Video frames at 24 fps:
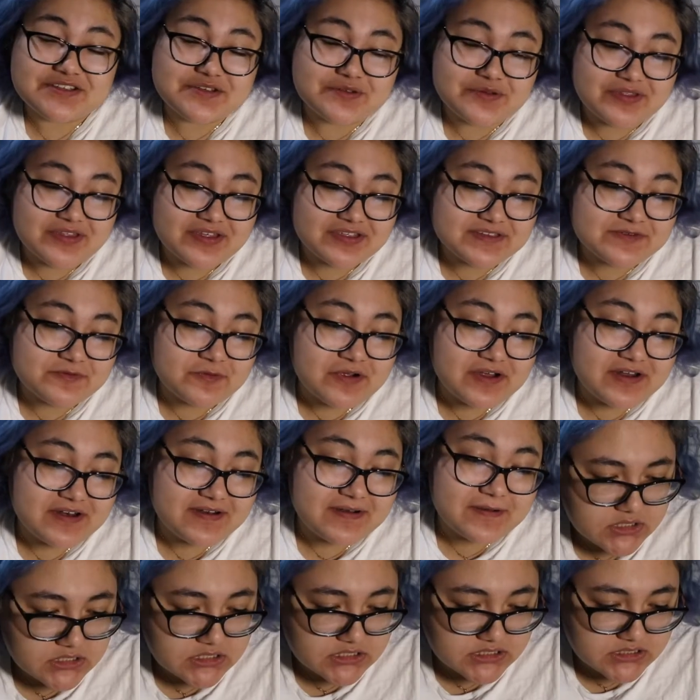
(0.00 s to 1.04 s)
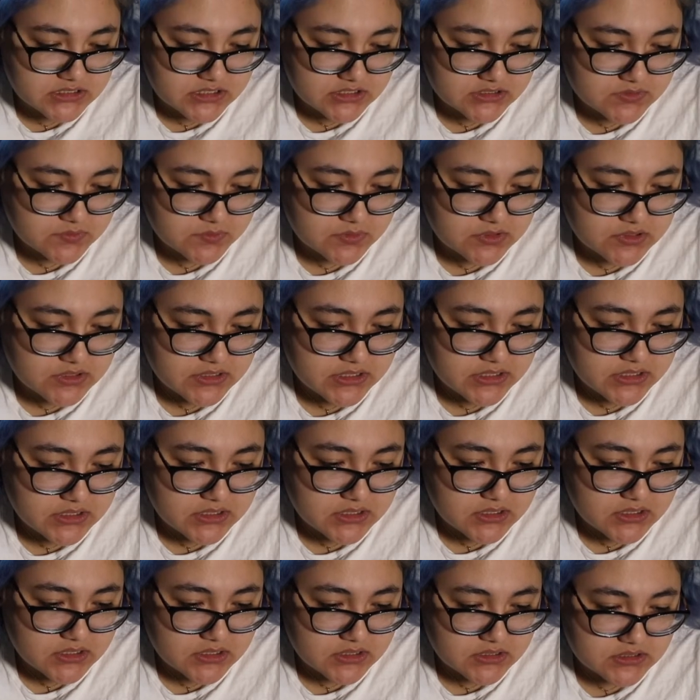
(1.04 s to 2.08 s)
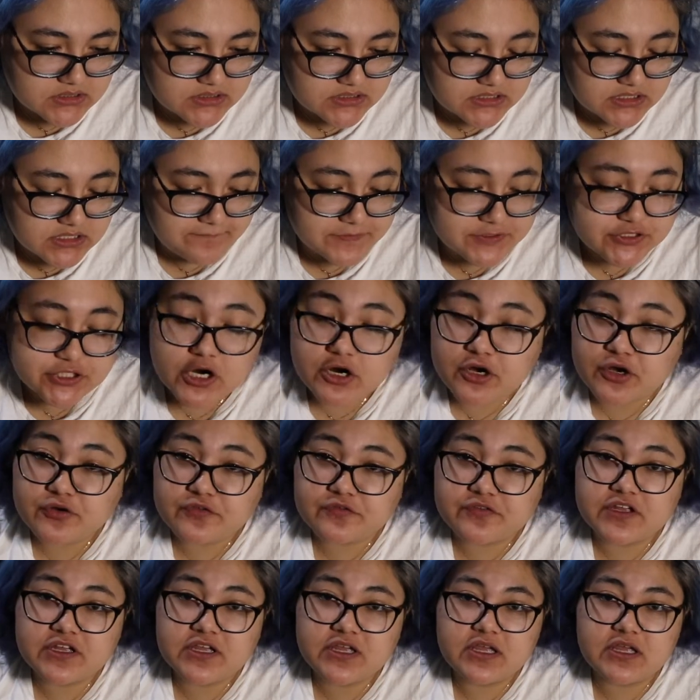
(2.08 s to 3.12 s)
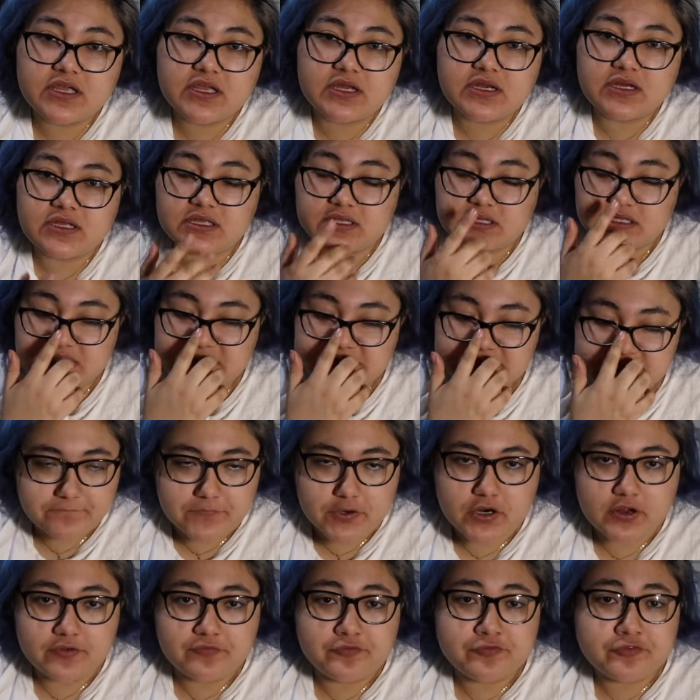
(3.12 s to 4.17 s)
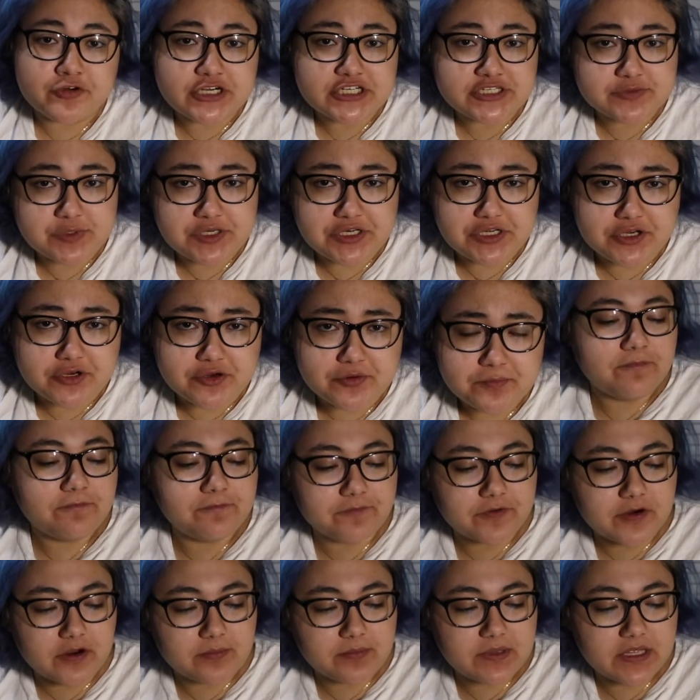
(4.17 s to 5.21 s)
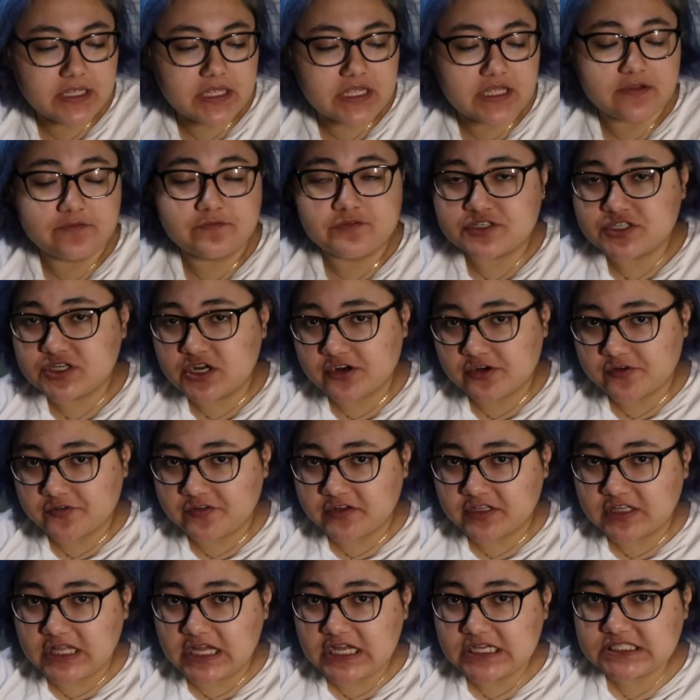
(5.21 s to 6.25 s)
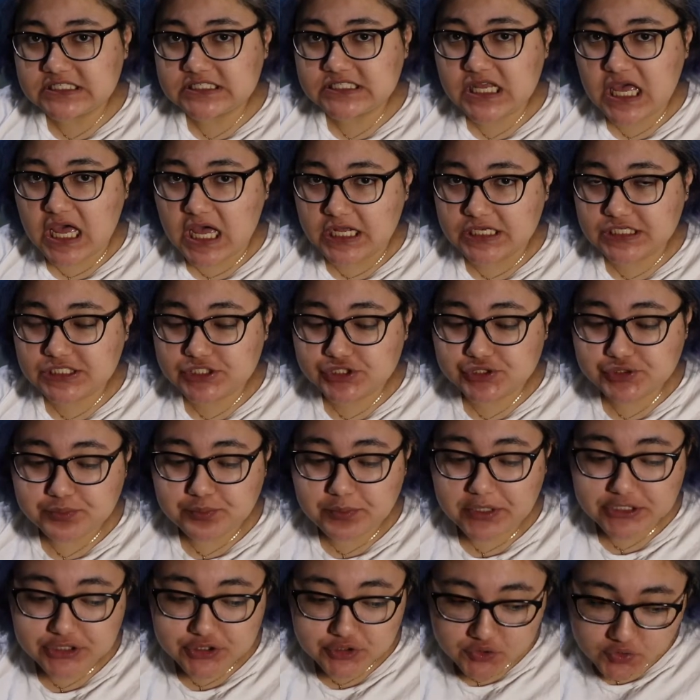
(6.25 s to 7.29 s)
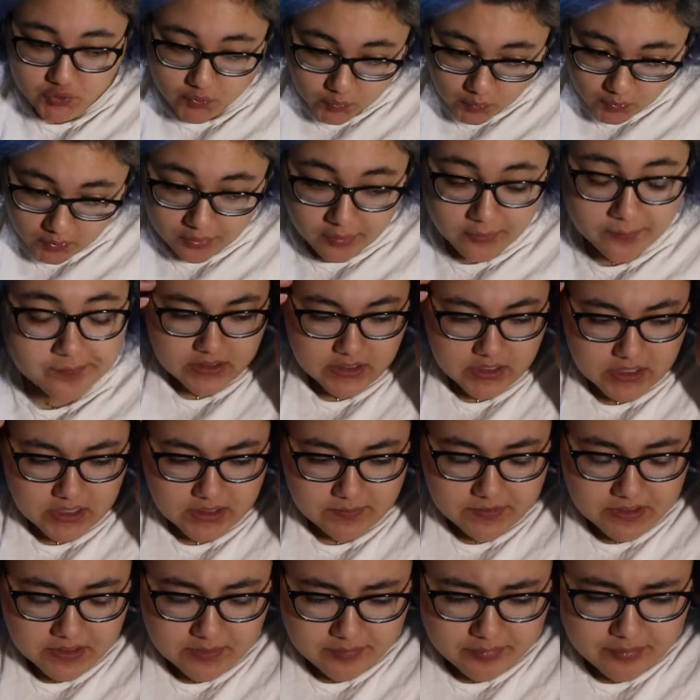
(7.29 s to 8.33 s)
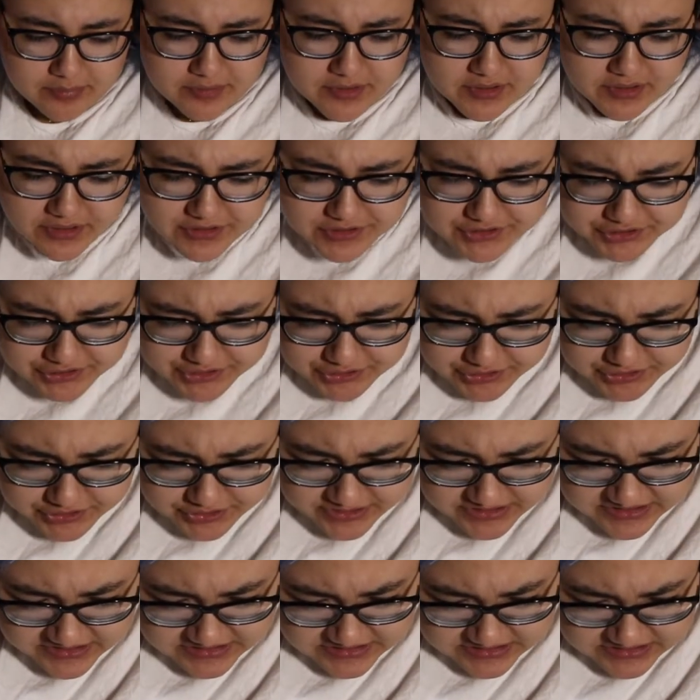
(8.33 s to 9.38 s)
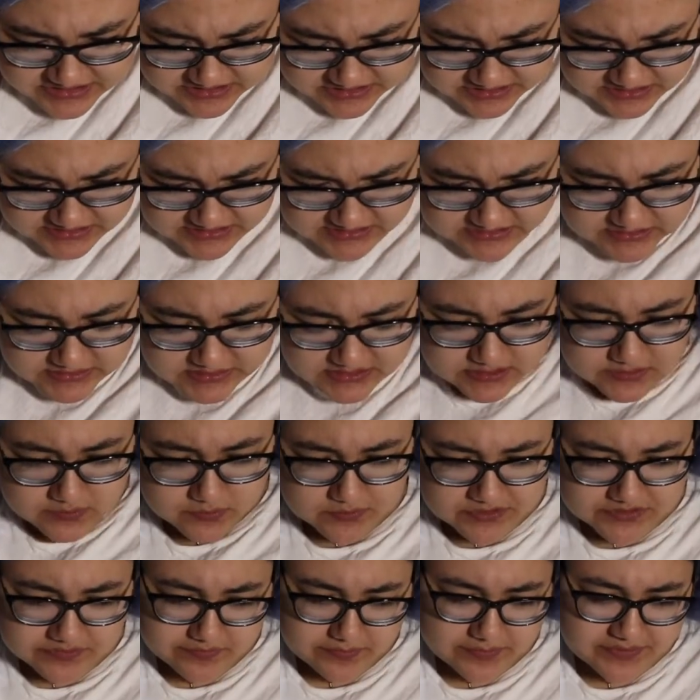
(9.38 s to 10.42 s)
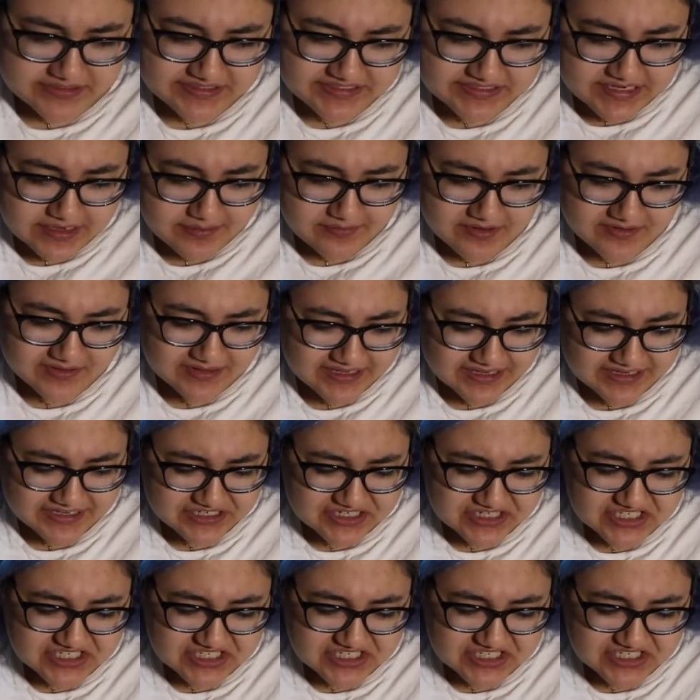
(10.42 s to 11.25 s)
to this one. This next one is photography. It is from freshman year, from a photography class at my school. I'm pretty sure that this was for an assignment like